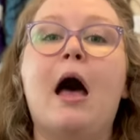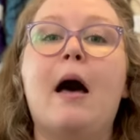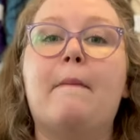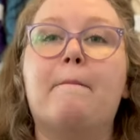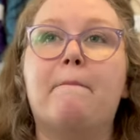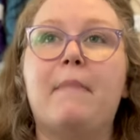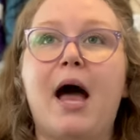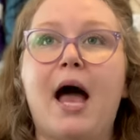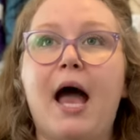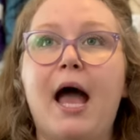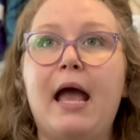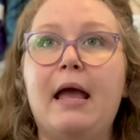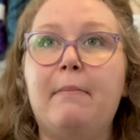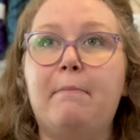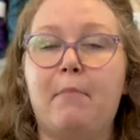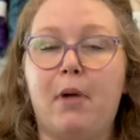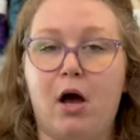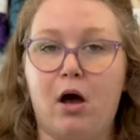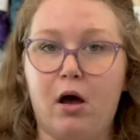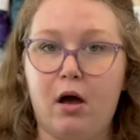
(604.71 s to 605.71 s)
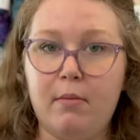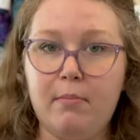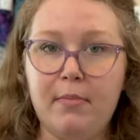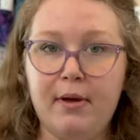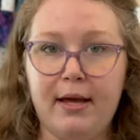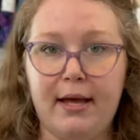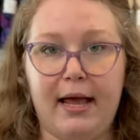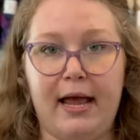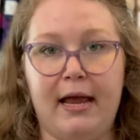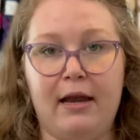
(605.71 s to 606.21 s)
My mom
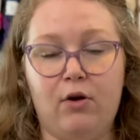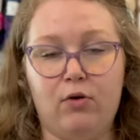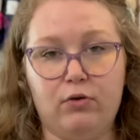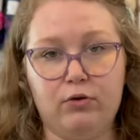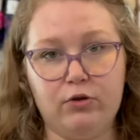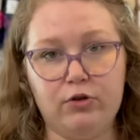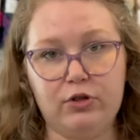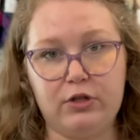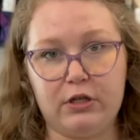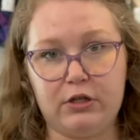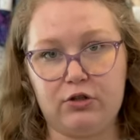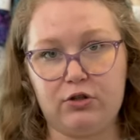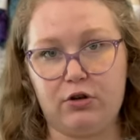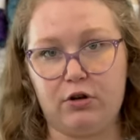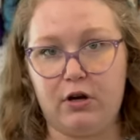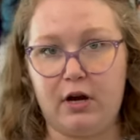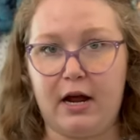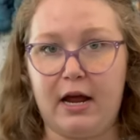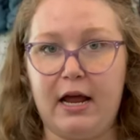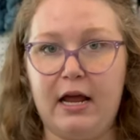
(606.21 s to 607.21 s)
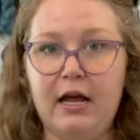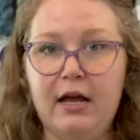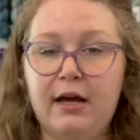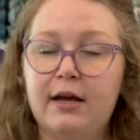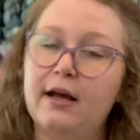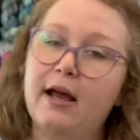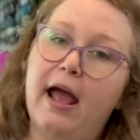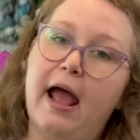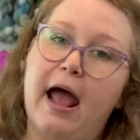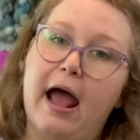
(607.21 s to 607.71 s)
and older sister and I
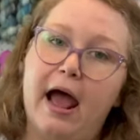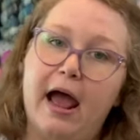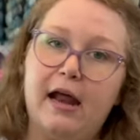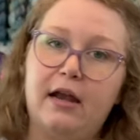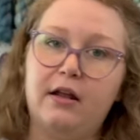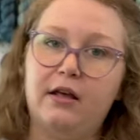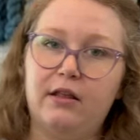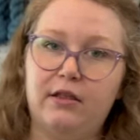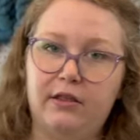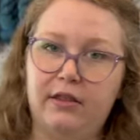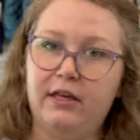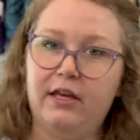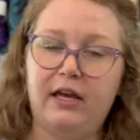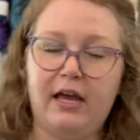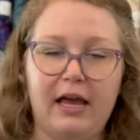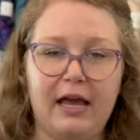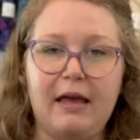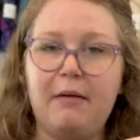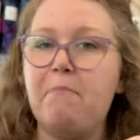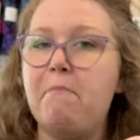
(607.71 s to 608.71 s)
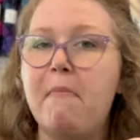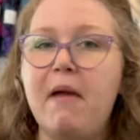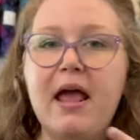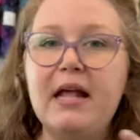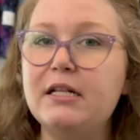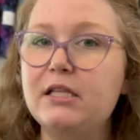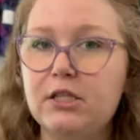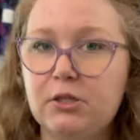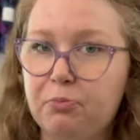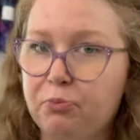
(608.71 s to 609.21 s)
had the
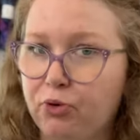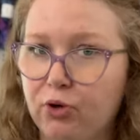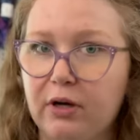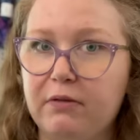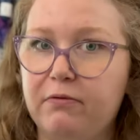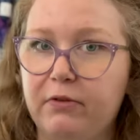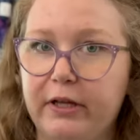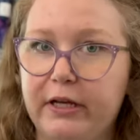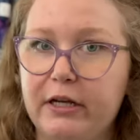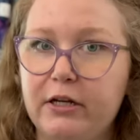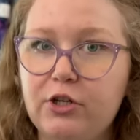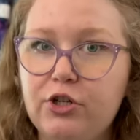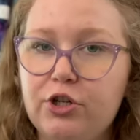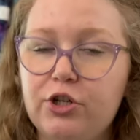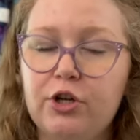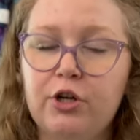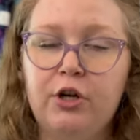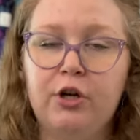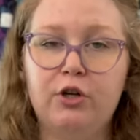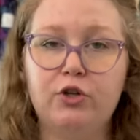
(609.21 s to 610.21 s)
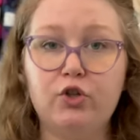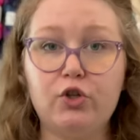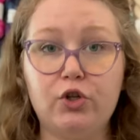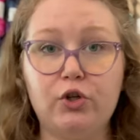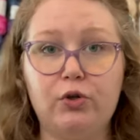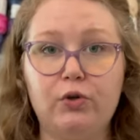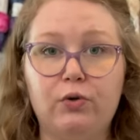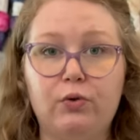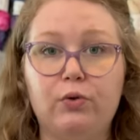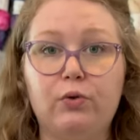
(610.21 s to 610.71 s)
immense privilege
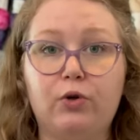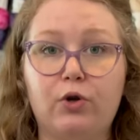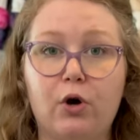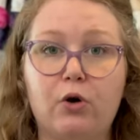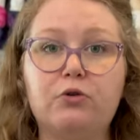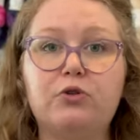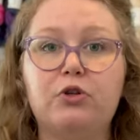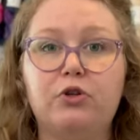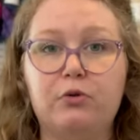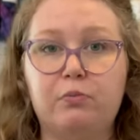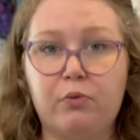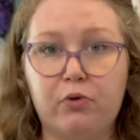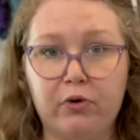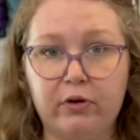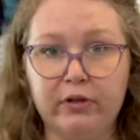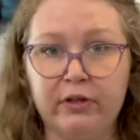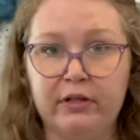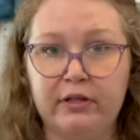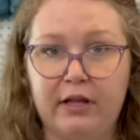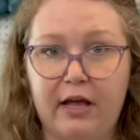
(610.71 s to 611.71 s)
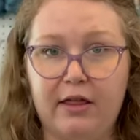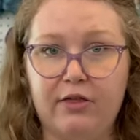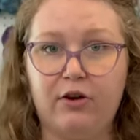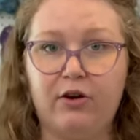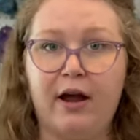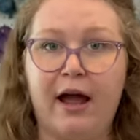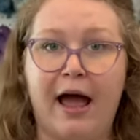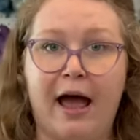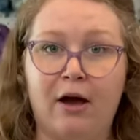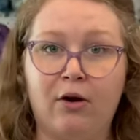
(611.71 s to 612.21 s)
to go to the Portland
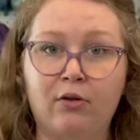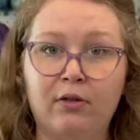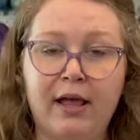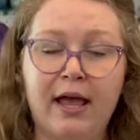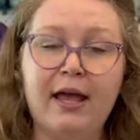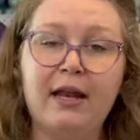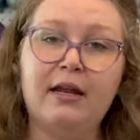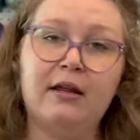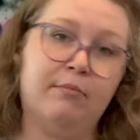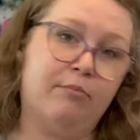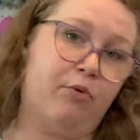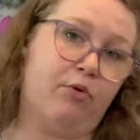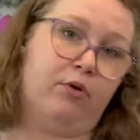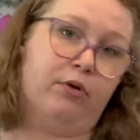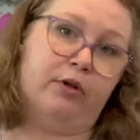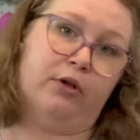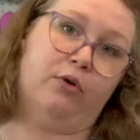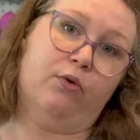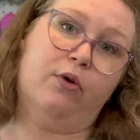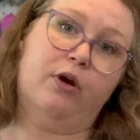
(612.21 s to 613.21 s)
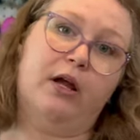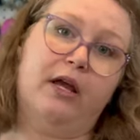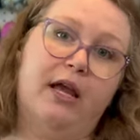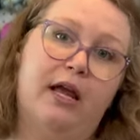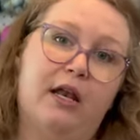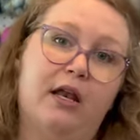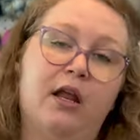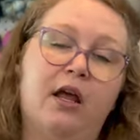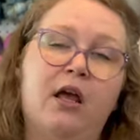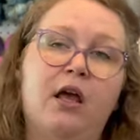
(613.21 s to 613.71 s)
Leather Outlet in Portland,
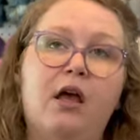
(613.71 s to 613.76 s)
Oregon.